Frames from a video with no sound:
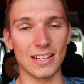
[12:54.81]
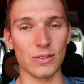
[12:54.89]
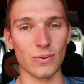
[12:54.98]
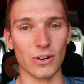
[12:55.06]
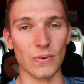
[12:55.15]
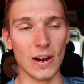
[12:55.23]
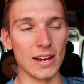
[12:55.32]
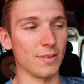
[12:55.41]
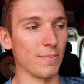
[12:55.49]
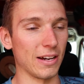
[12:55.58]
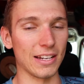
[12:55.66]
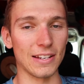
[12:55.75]
is what a race
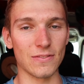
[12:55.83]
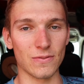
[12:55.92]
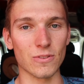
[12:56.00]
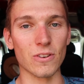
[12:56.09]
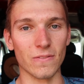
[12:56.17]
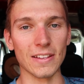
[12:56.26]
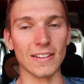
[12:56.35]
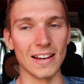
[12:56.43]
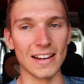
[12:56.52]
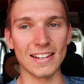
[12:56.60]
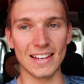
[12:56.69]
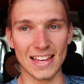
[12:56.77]
bike should feel
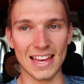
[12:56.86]
like.